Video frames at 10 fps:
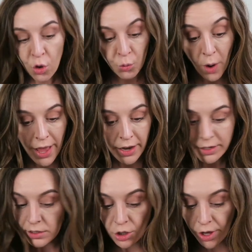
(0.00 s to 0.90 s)

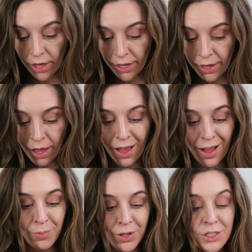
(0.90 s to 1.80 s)
red looking
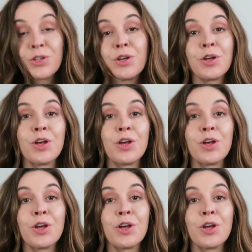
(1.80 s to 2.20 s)
uh, but